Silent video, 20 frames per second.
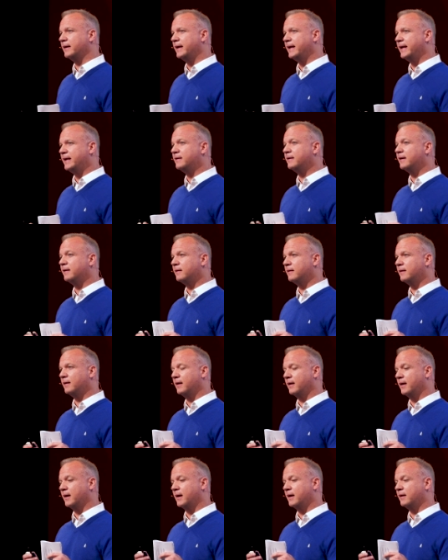in
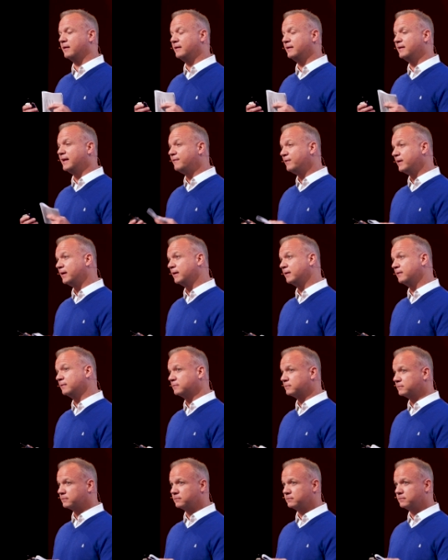uh,
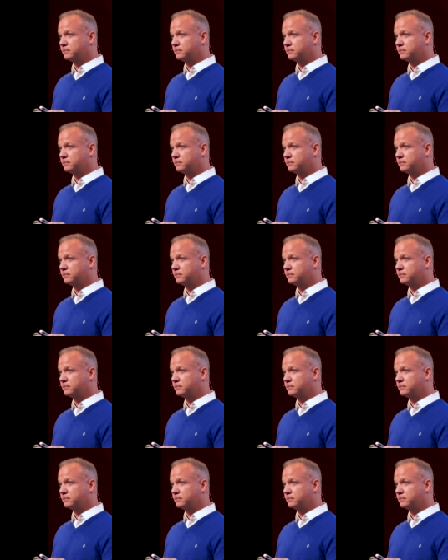living,